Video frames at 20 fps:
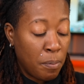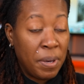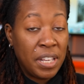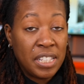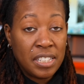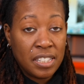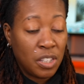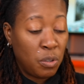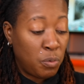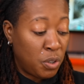
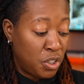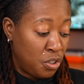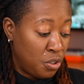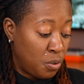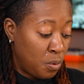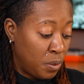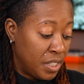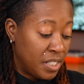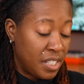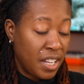basically what you're
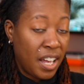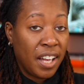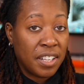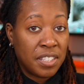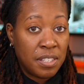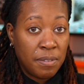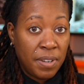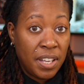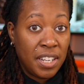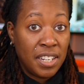doing is
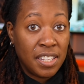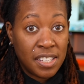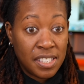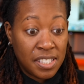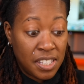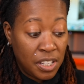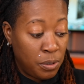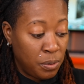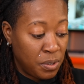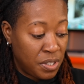activating
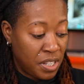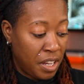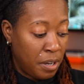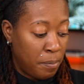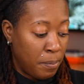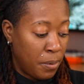single take